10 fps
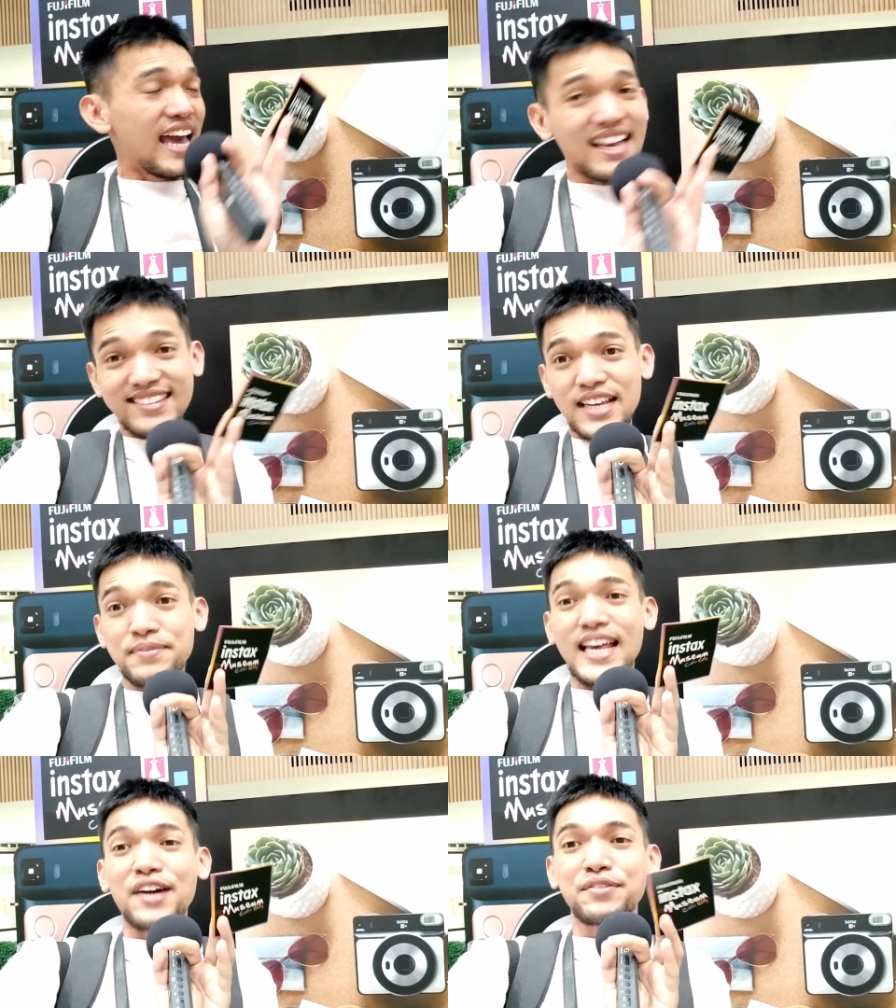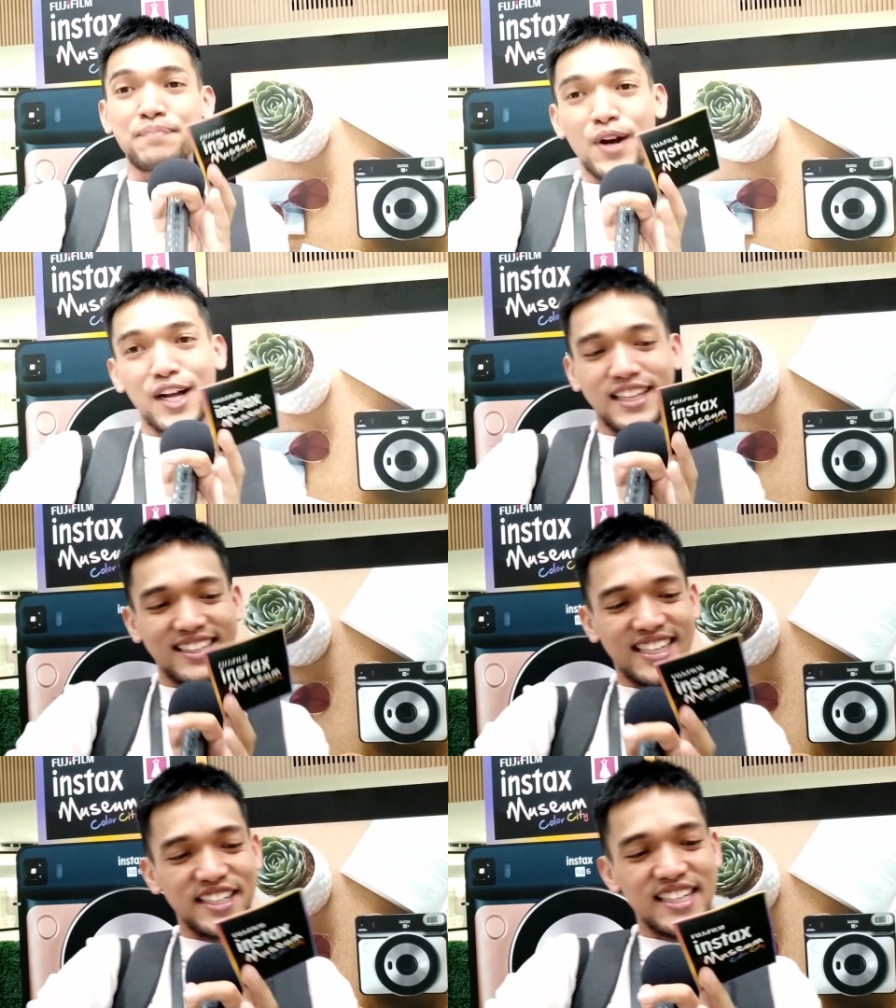SM South
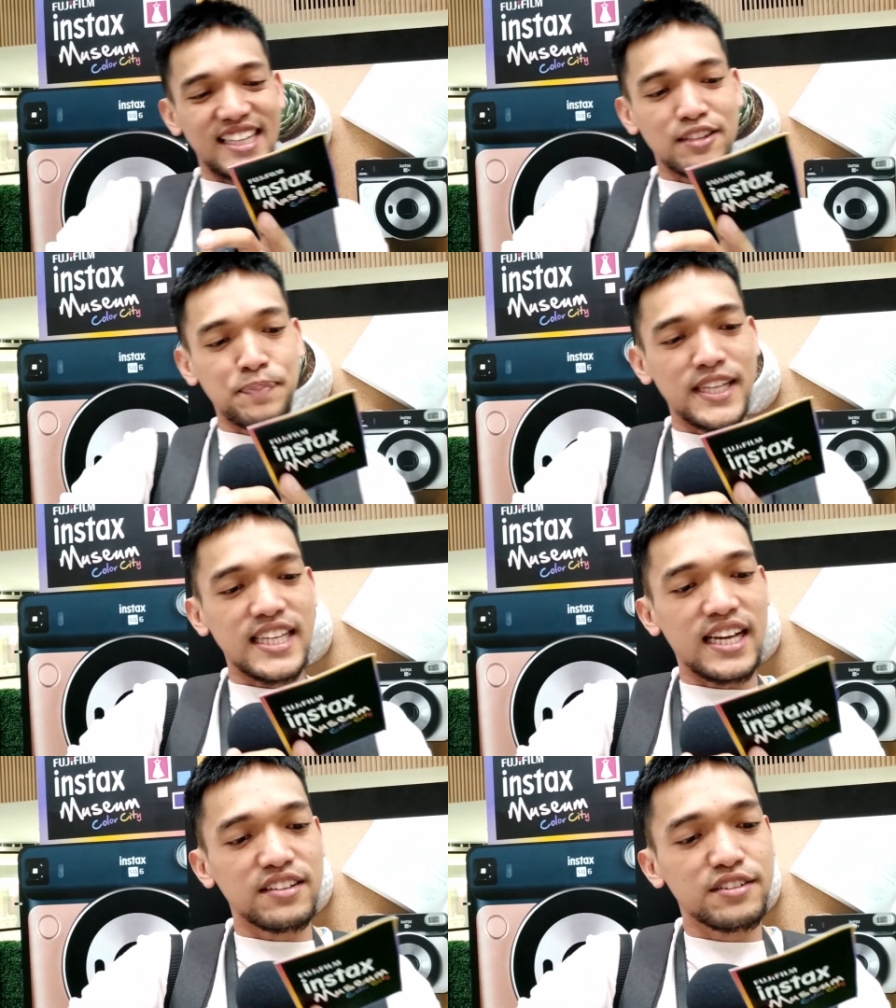Mall here in Las Piñas.